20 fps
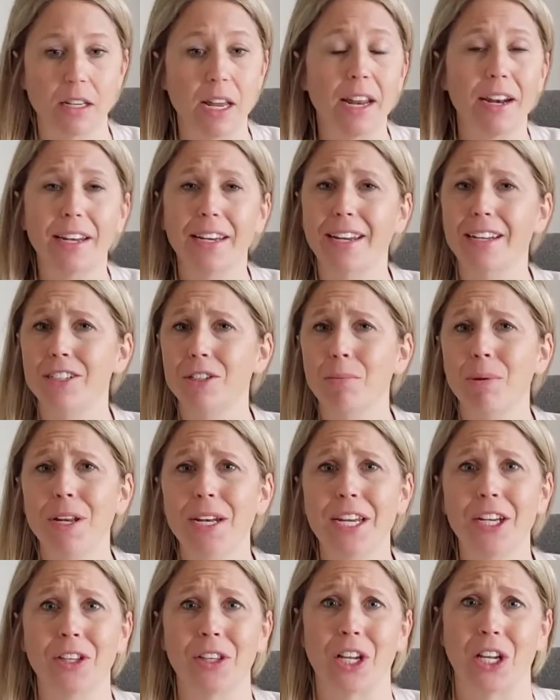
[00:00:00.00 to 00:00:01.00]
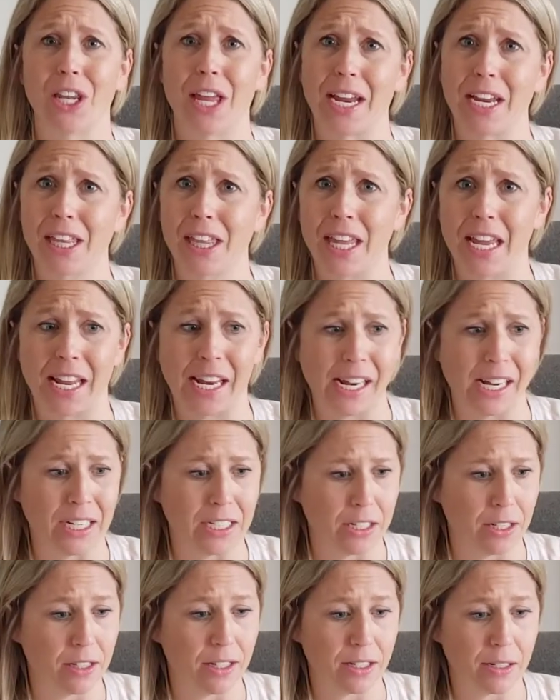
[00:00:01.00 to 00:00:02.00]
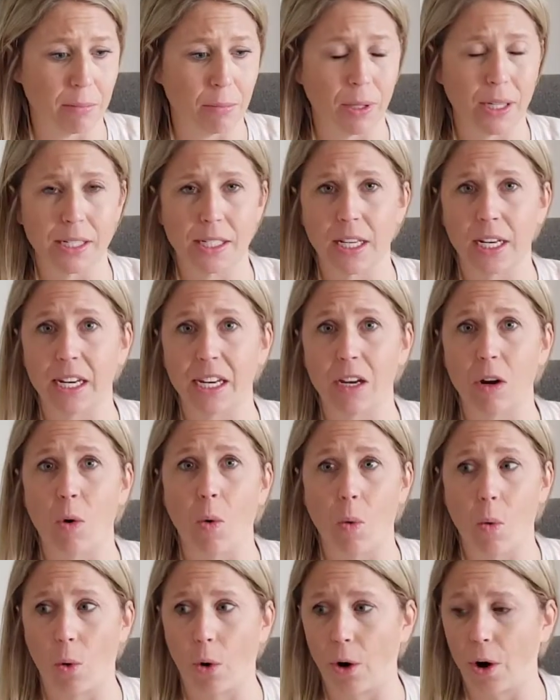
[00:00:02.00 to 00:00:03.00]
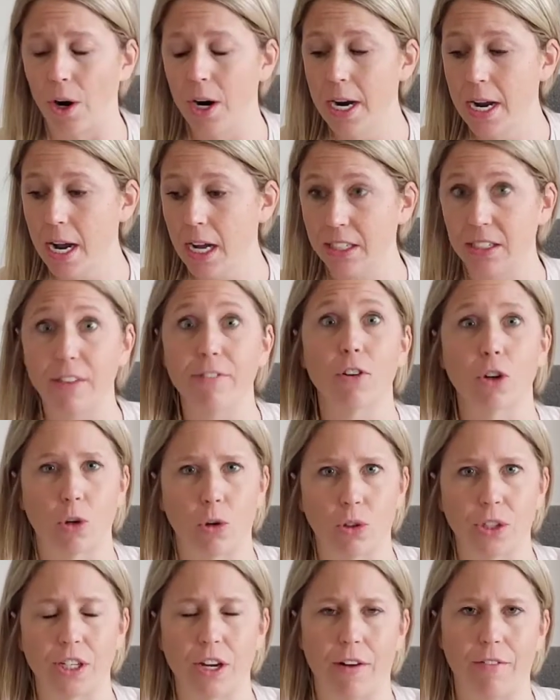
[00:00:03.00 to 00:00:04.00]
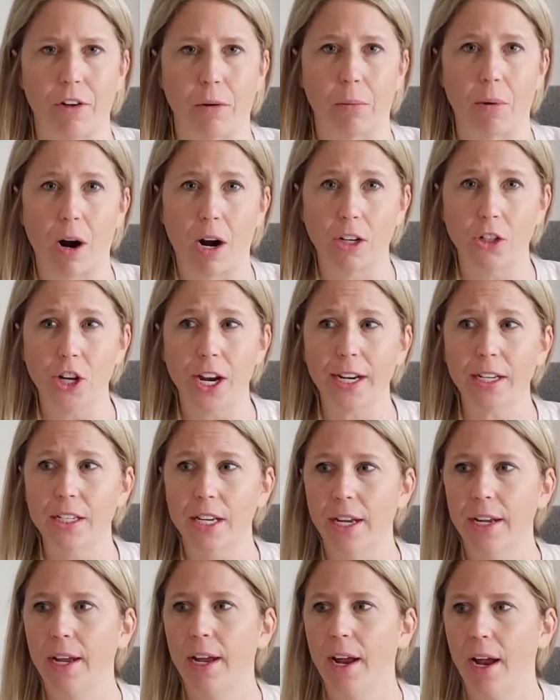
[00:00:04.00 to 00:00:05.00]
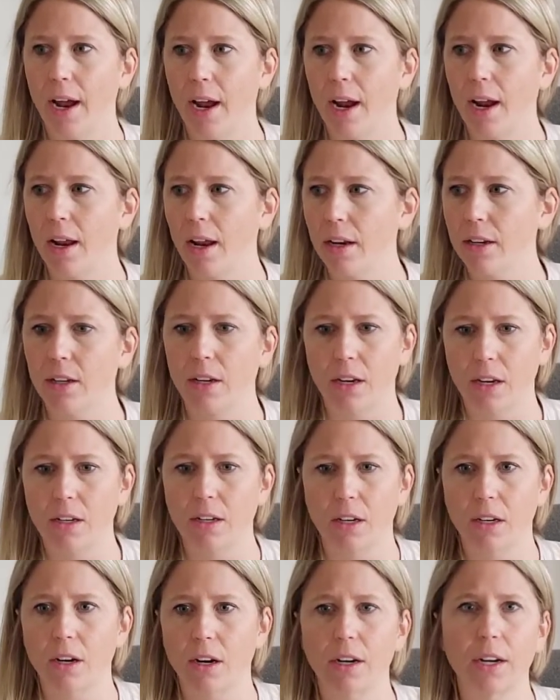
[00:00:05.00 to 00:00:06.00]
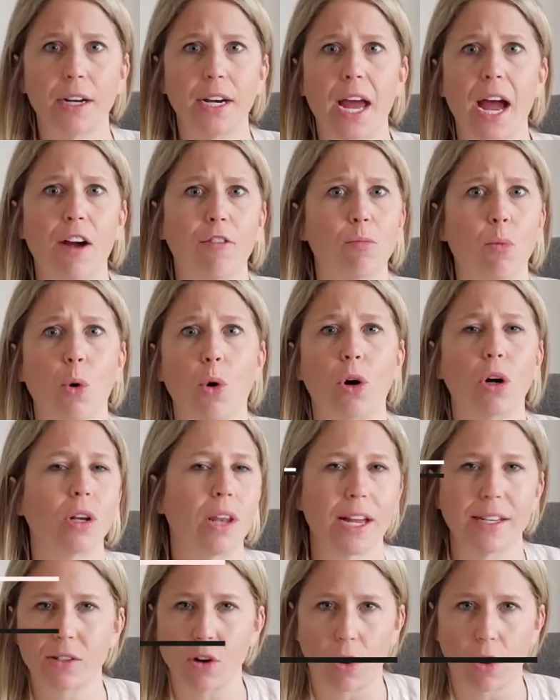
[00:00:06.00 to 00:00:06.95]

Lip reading: and again, depending on the length and the simplicity or difficulty of your project, you're going to have more or less